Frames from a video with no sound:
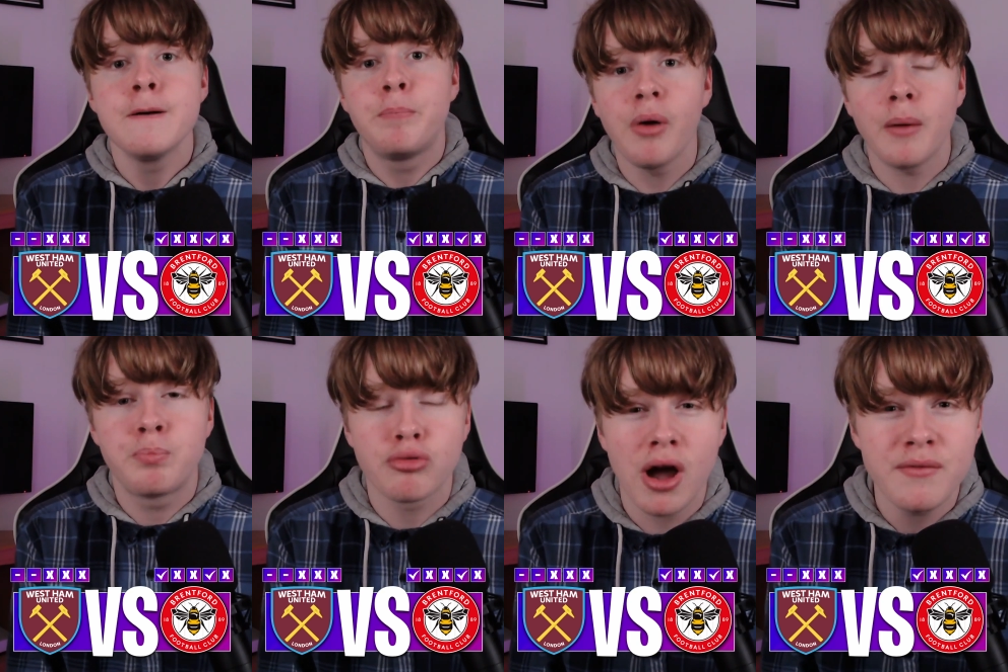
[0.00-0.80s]
But
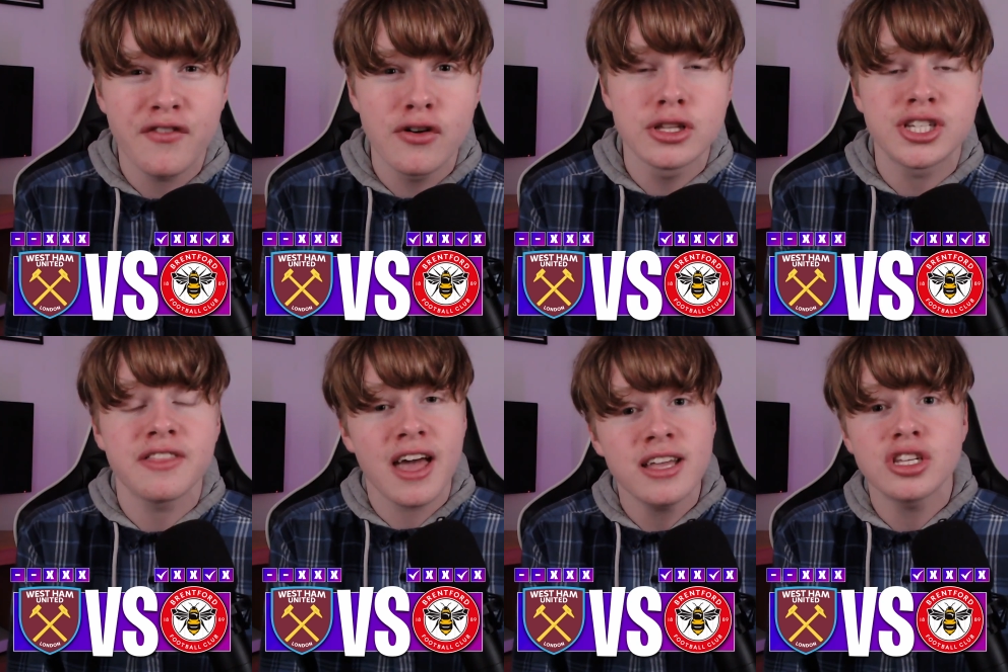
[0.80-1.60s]
Brentford,
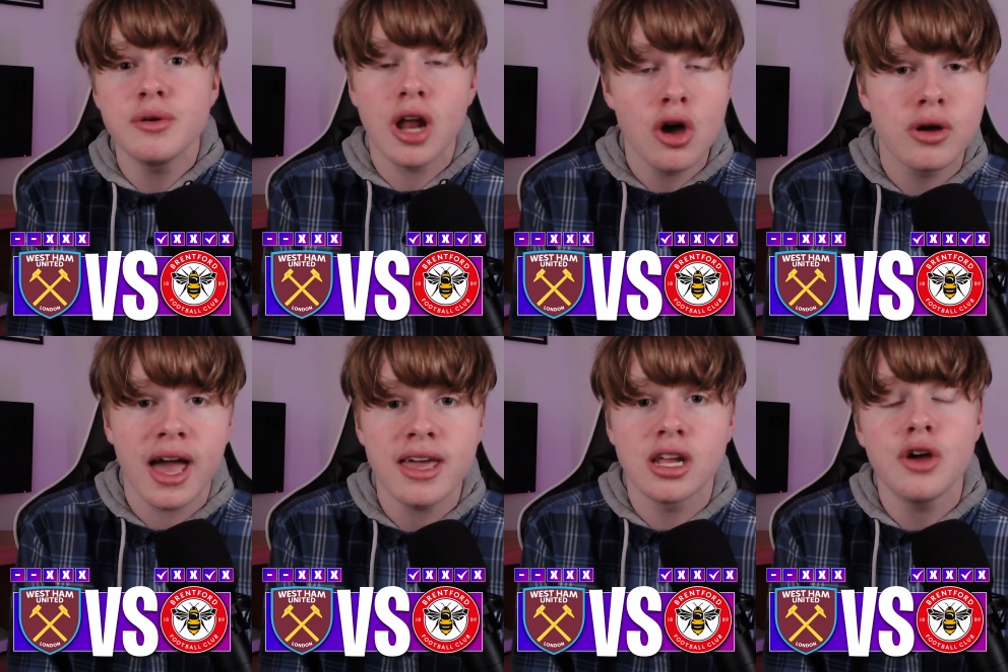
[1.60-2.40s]
they're doing
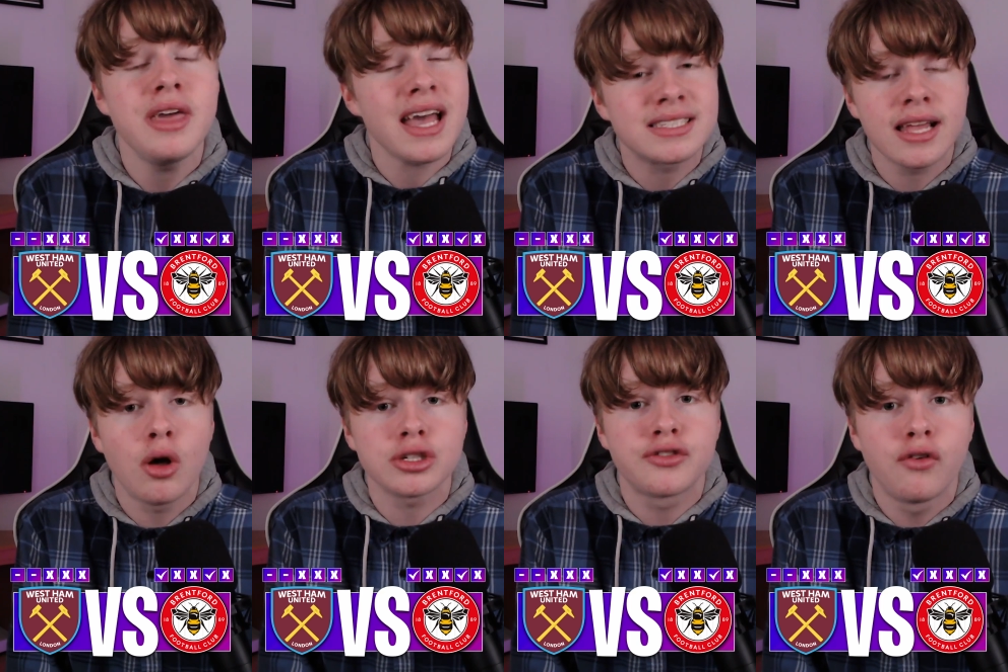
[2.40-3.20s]
okay, you know. Yes, they
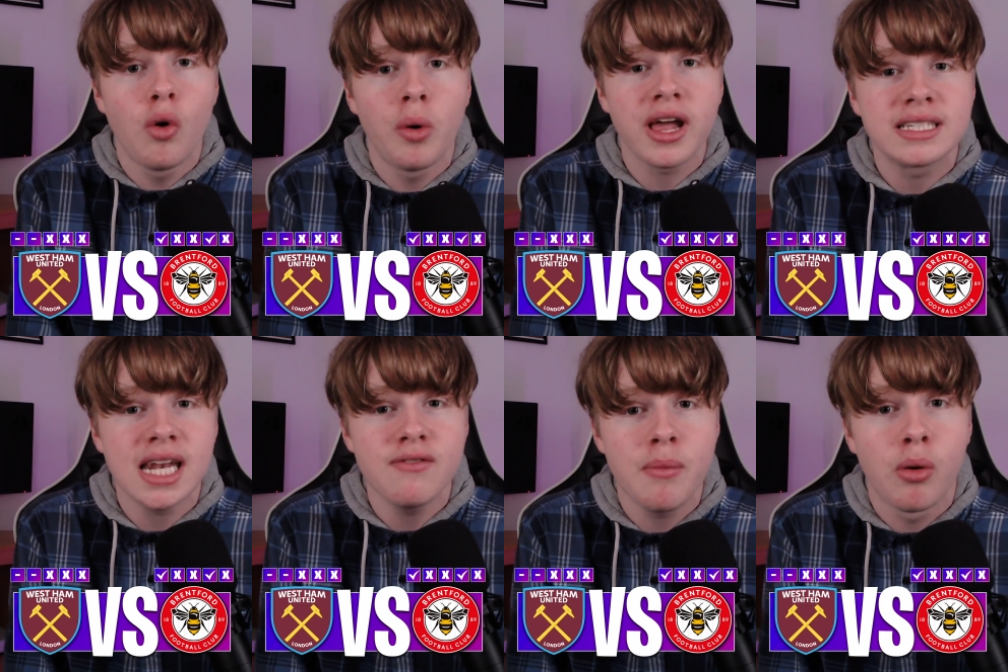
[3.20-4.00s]
lost 4-1 against
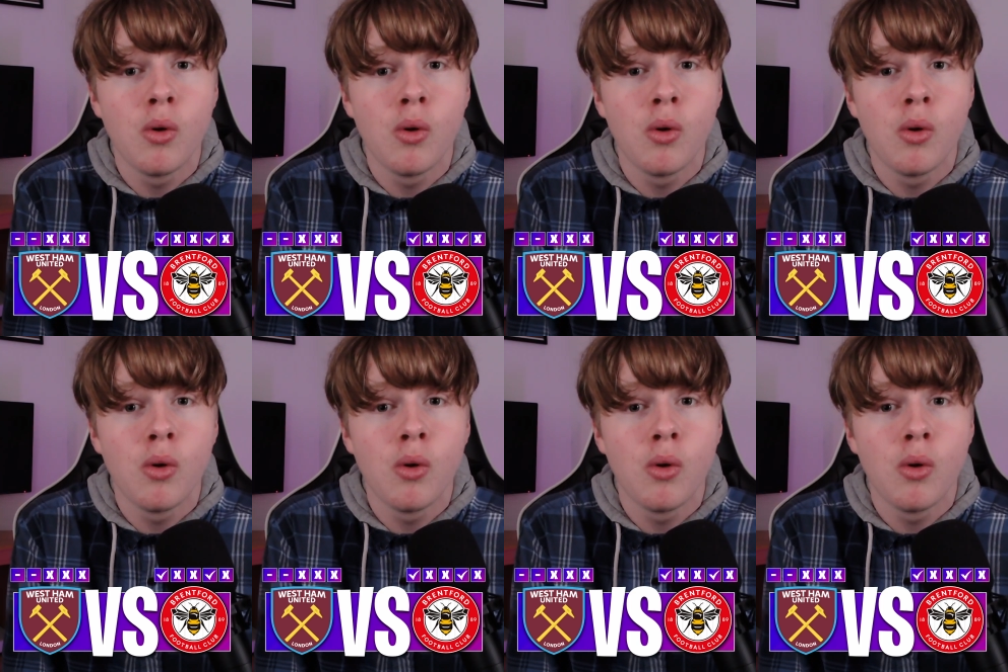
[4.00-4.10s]
Liverpool,